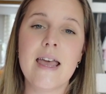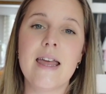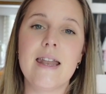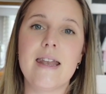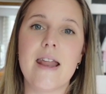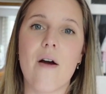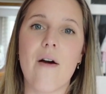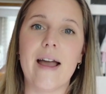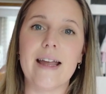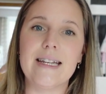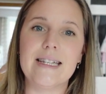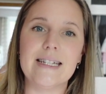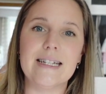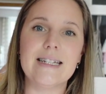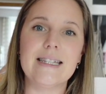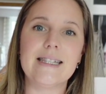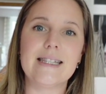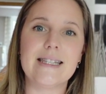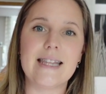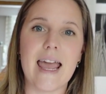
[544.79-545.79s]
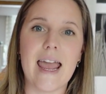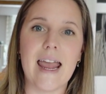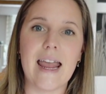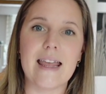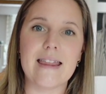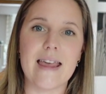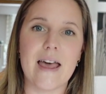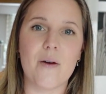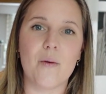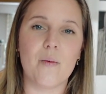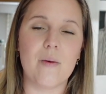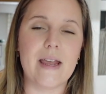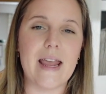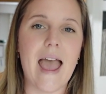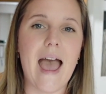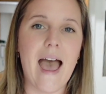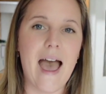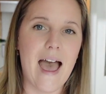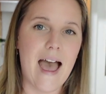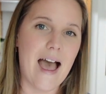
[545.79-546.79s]
Now, I did say that we
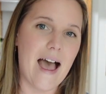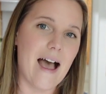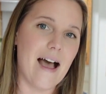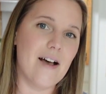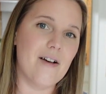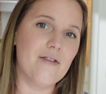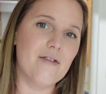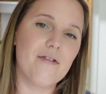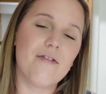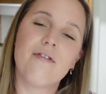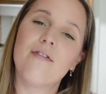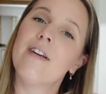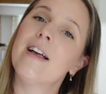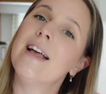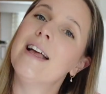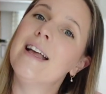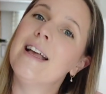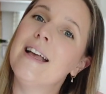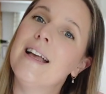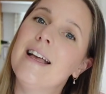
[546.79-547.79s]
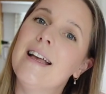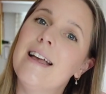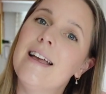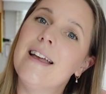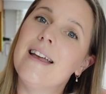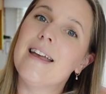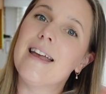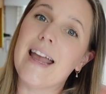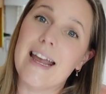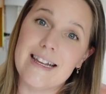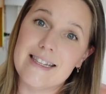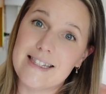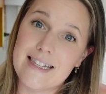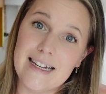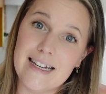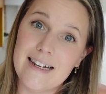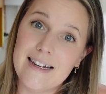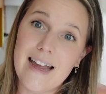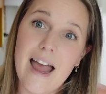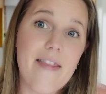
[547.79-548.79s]
have
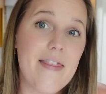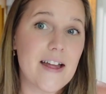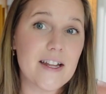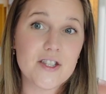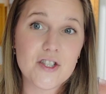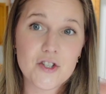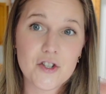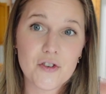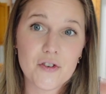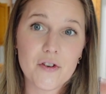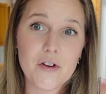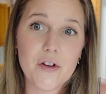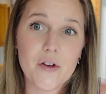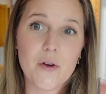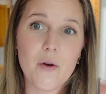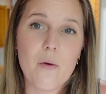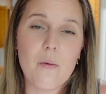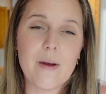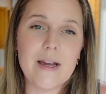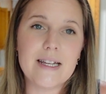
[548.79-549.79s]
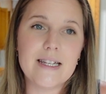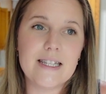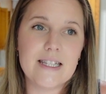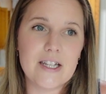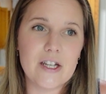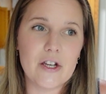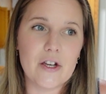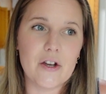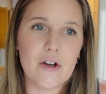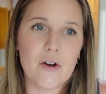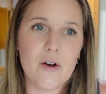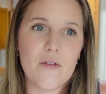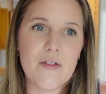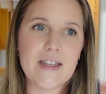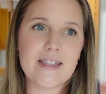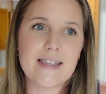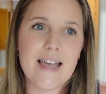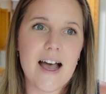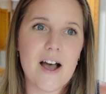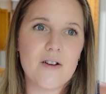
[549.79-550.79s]
AC, and that's true, we do.
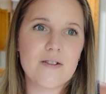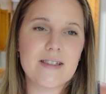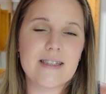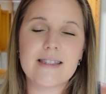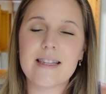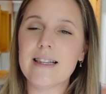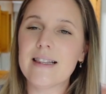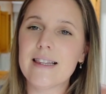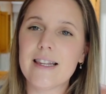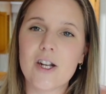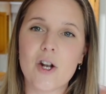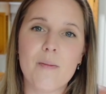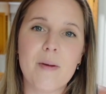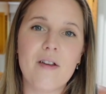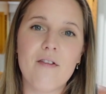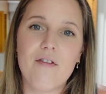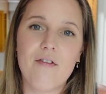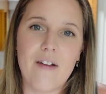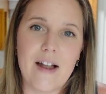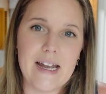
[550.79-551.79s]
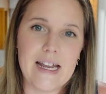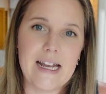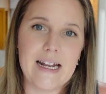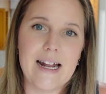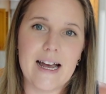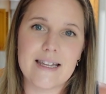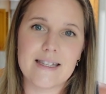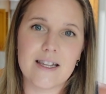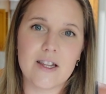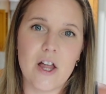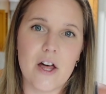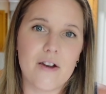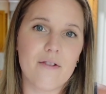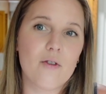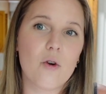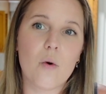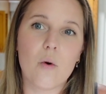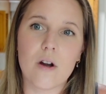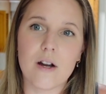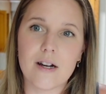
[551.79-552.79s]
This house is a little bit funny. It has a lot
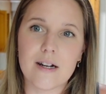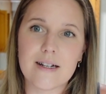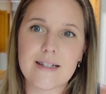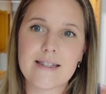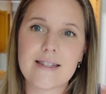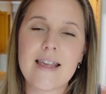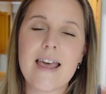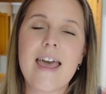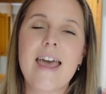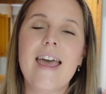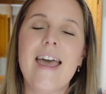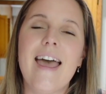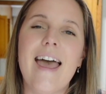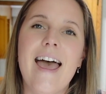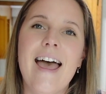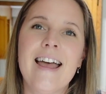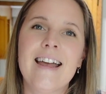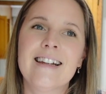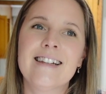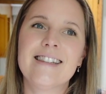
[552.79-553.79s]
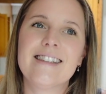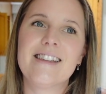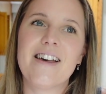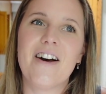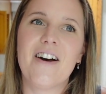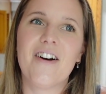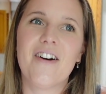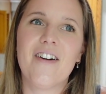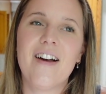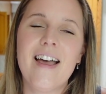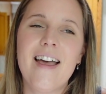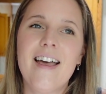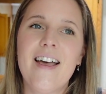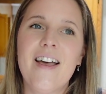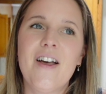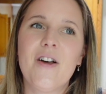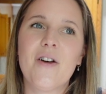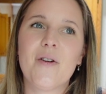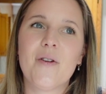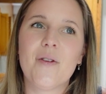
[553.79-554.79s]
of quirks, and so
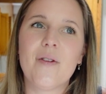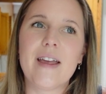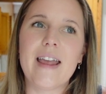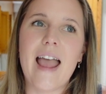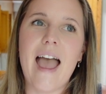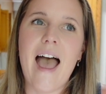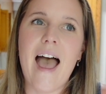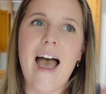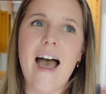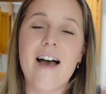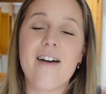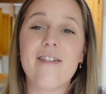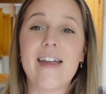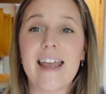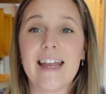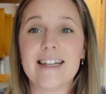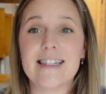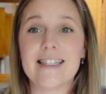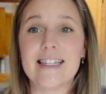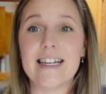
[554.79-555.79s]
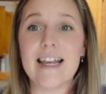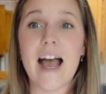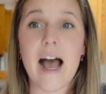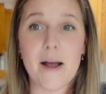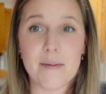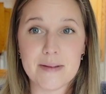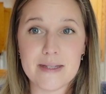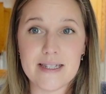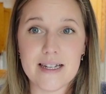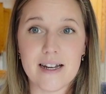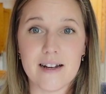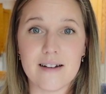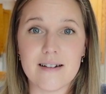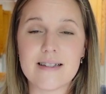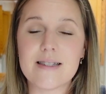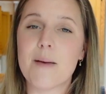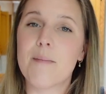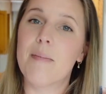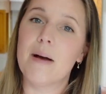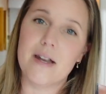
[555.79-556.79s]
we have AC
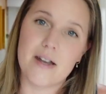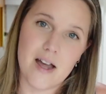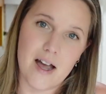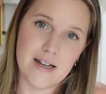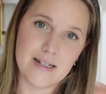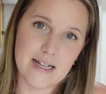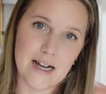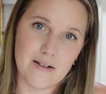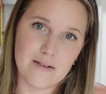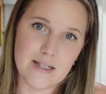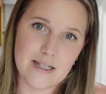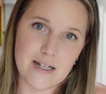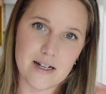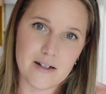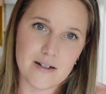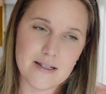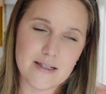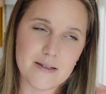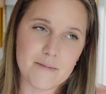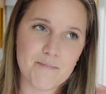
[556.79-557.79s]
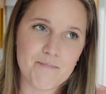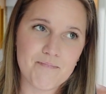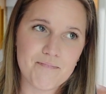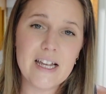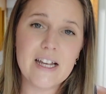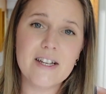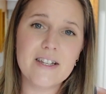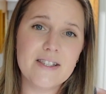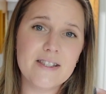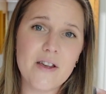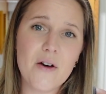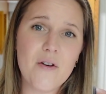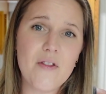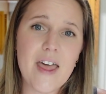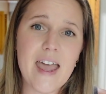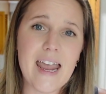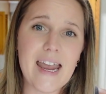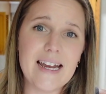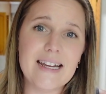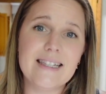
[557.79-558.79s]
upstairs but not downstairs. So
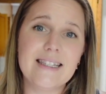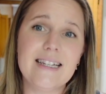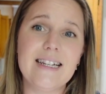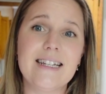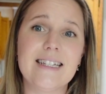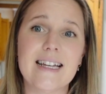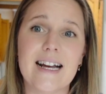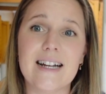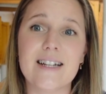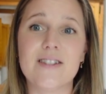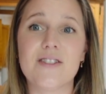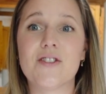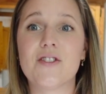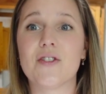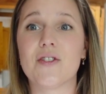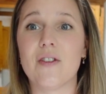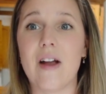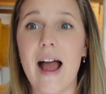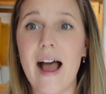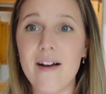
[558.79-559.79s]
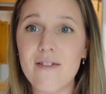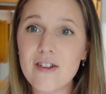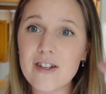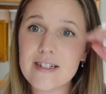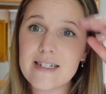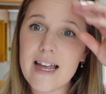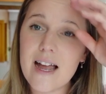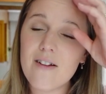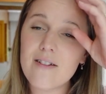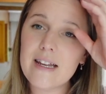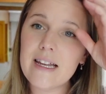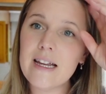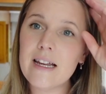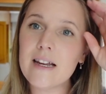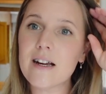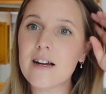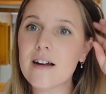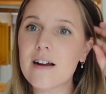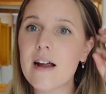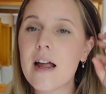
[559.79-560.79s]
the AC does travel down
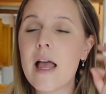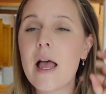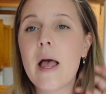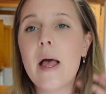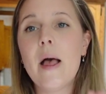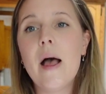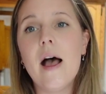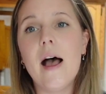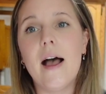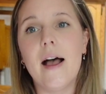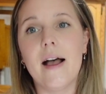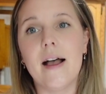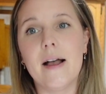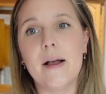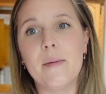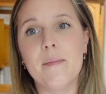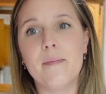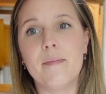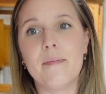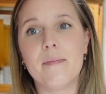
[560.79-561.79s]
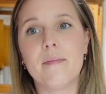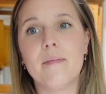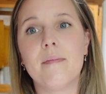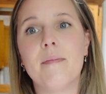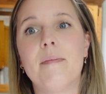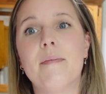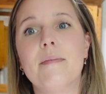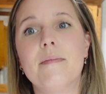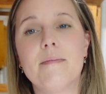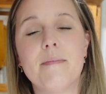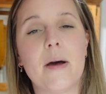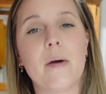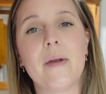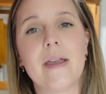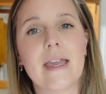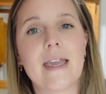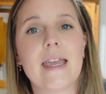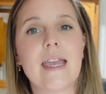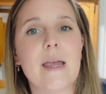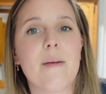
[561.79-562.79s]
here, but we
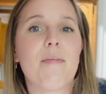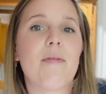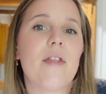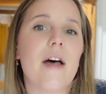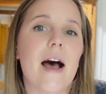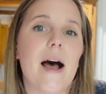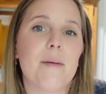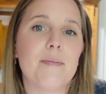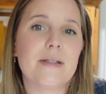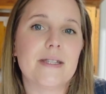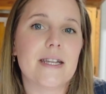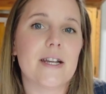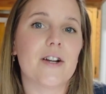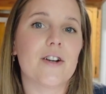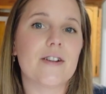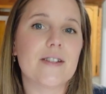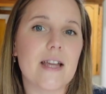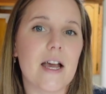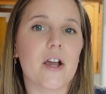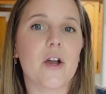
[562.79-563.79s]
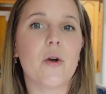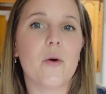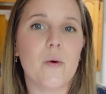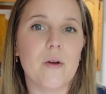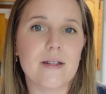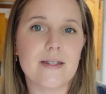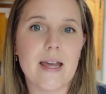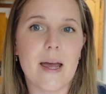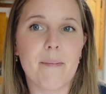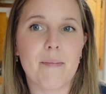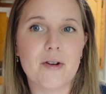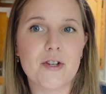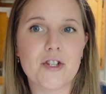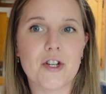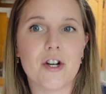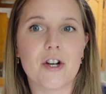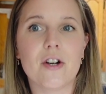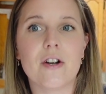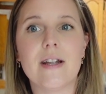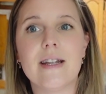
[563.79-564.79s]
can keep the upstairs a cool
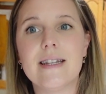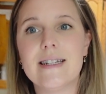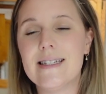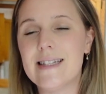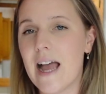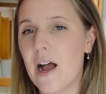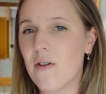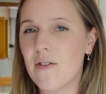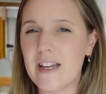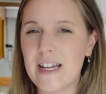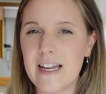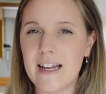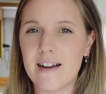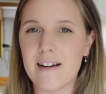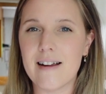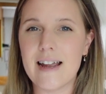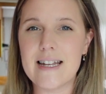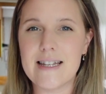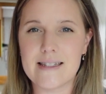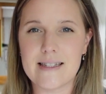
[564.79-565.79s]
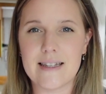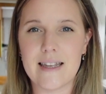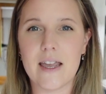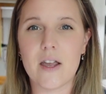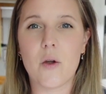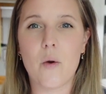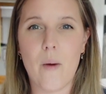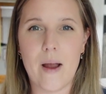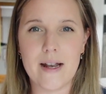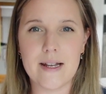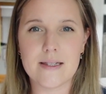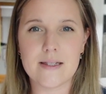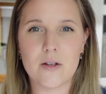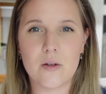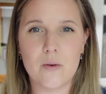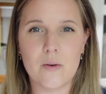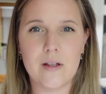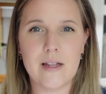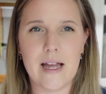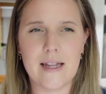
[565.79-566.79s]
temperature. Down here it doesn't get quite as
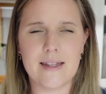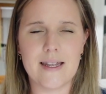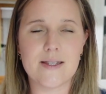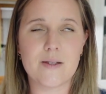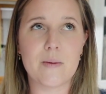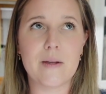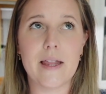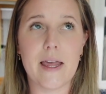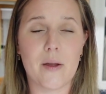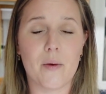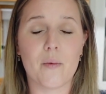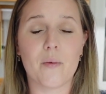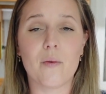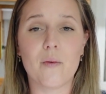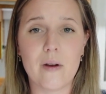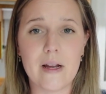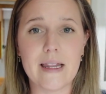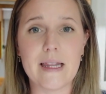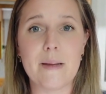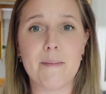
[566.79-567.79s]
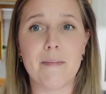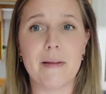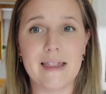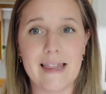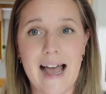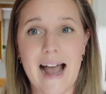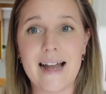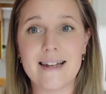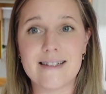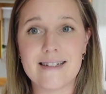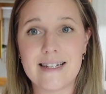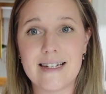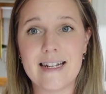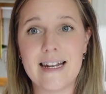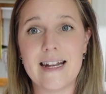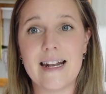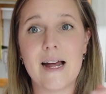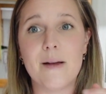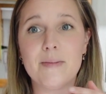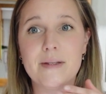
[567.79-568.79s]
cool unless we like really blasted
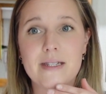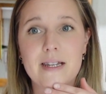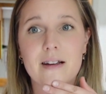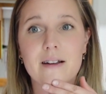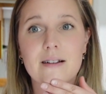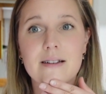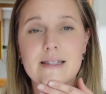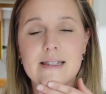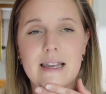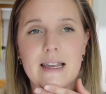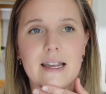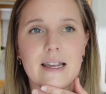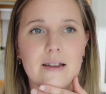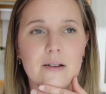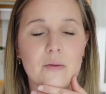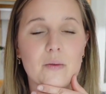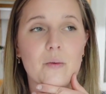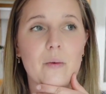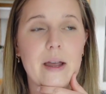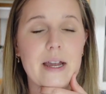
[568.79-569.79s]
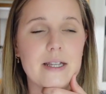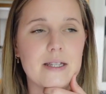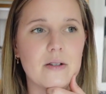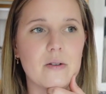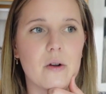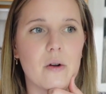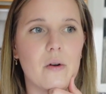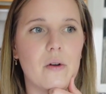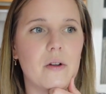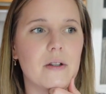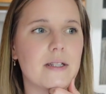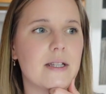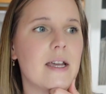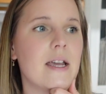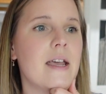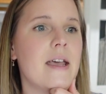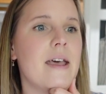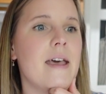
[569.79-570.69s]
it upstairs, like way too cold.